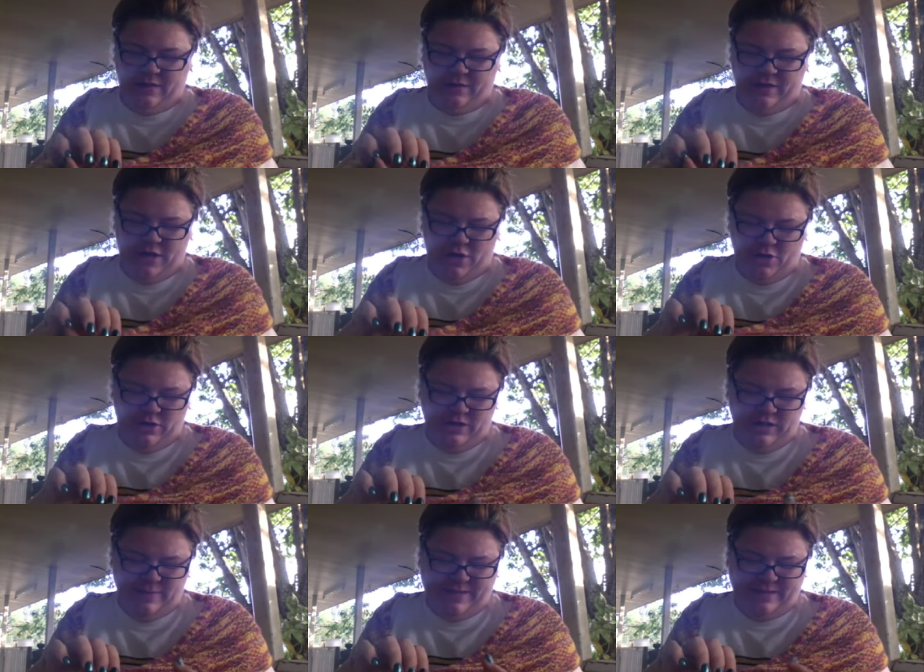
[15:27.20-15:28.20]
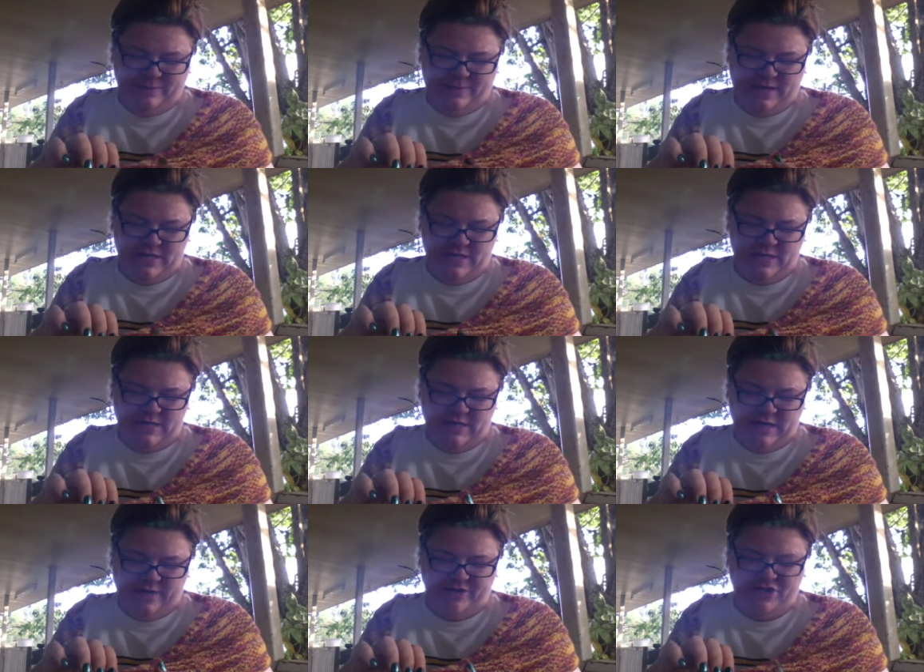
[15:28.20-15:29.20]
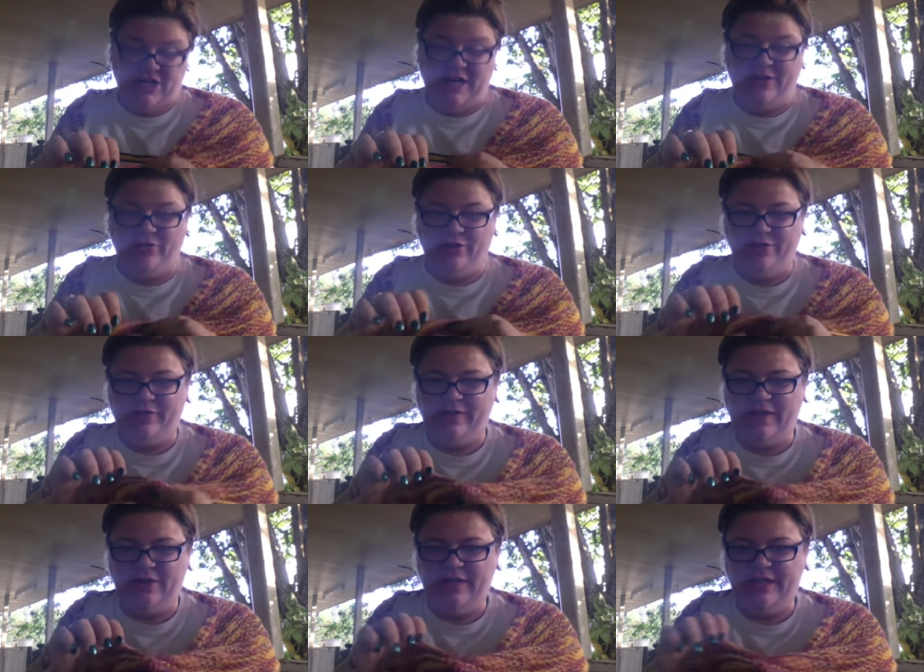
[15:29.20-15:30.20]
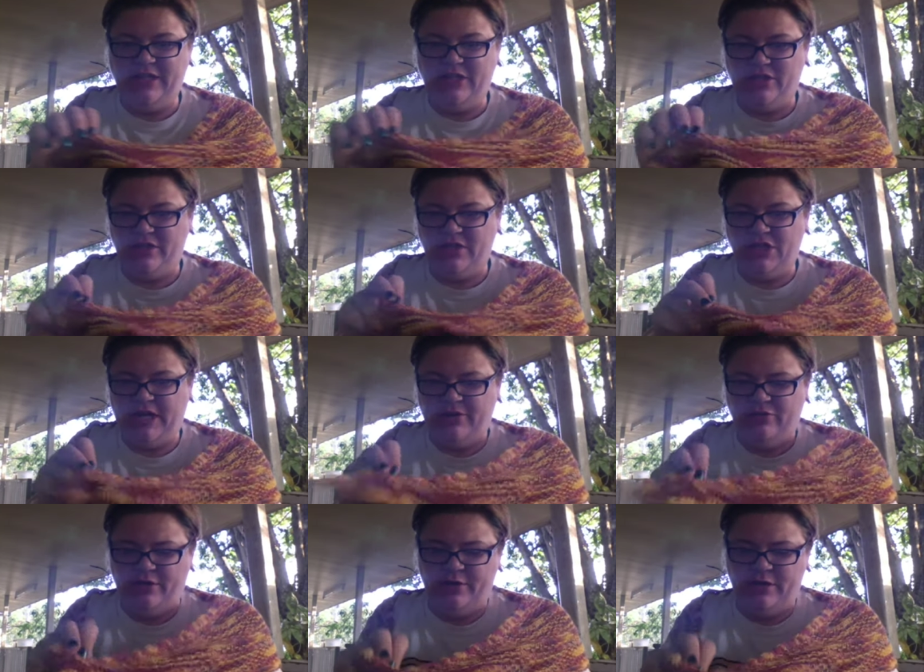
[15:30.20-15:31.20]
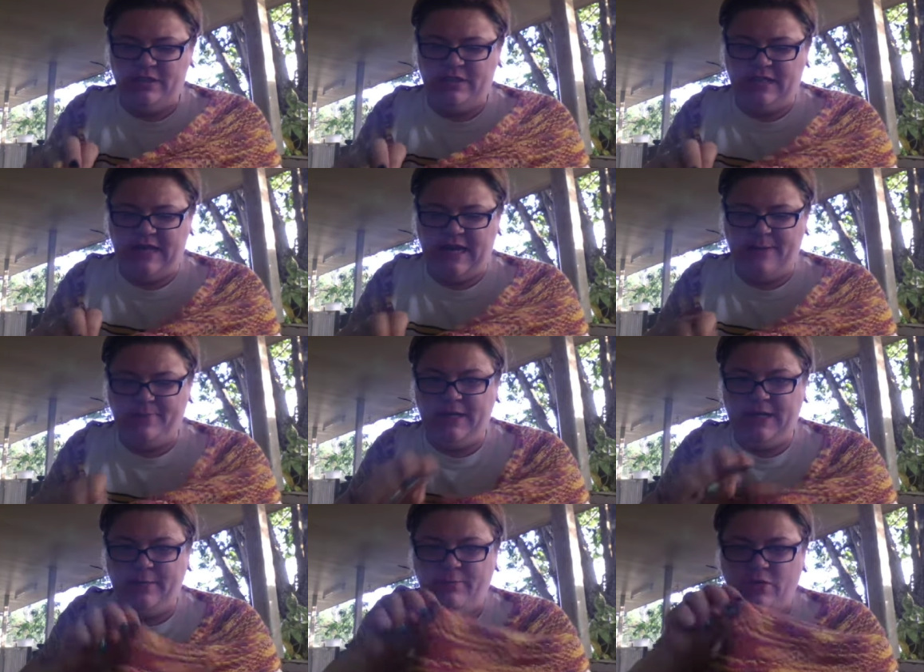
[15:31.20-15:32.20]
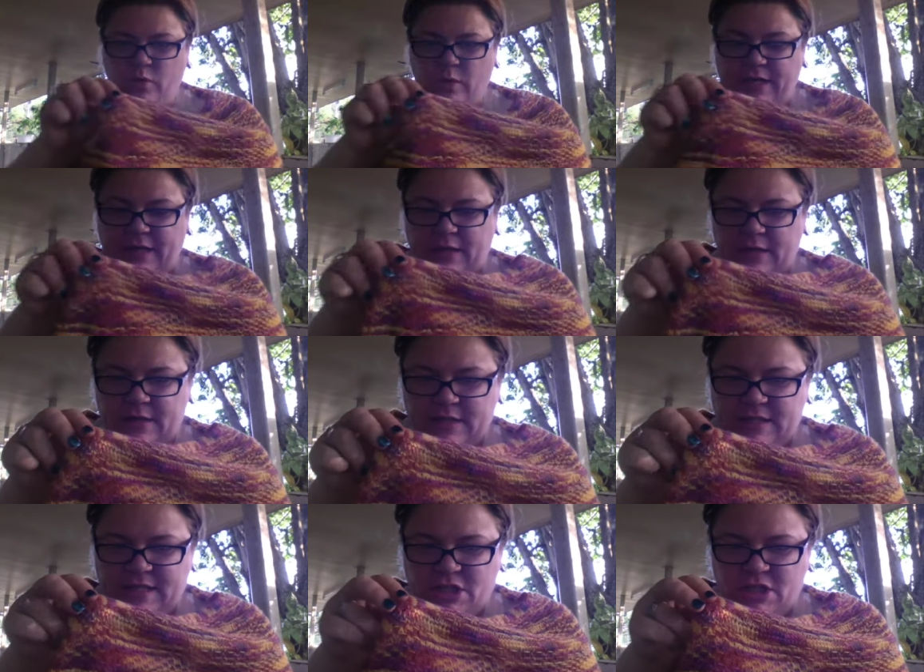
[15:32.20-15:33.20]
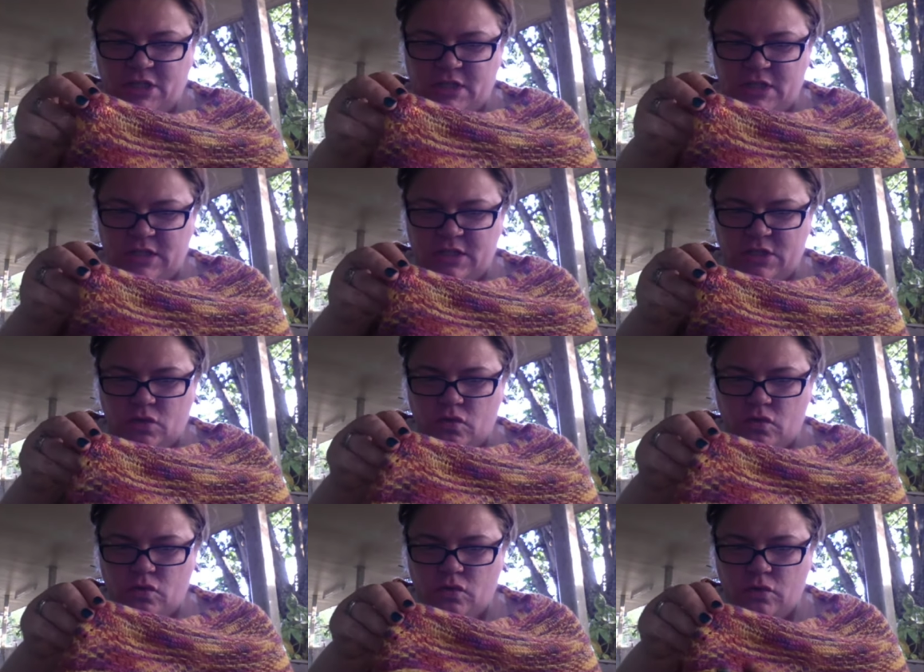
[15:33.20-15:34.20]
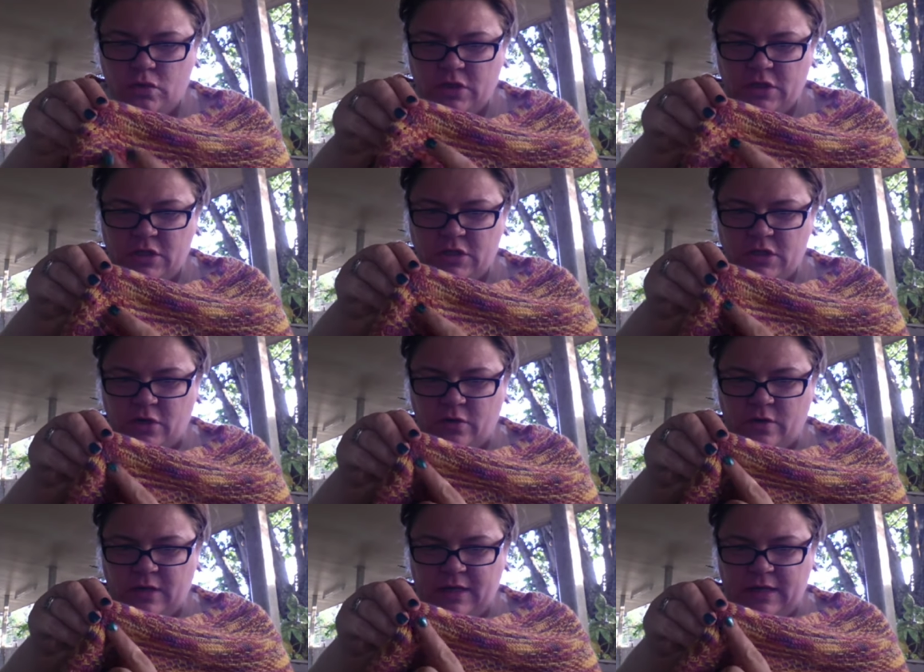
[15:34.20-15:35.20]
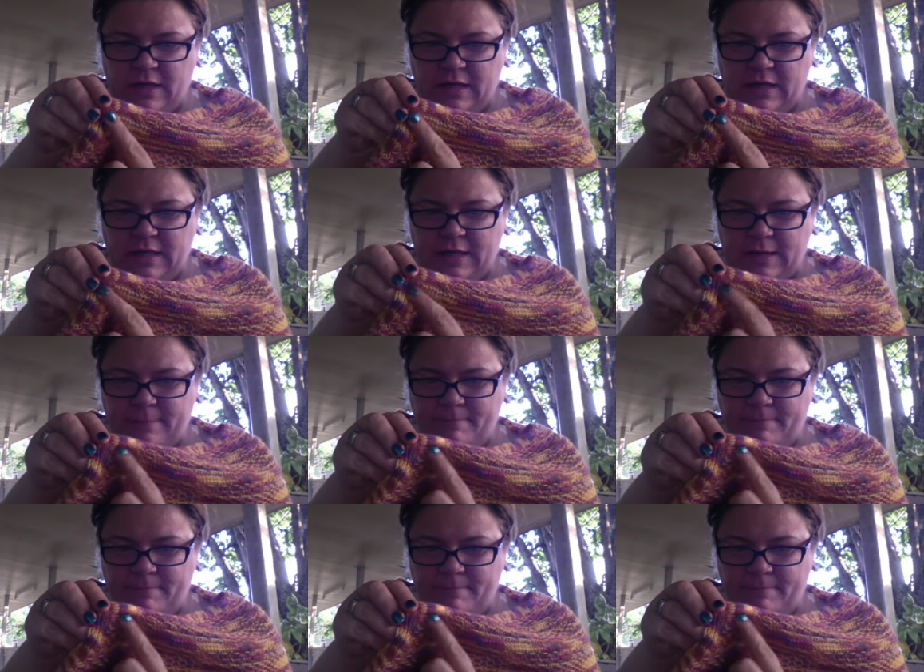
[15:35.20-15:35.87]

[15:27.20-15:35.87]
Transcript: The only thing about the pattern are the chain rows. There are these chain rows that happen in between sections. So in here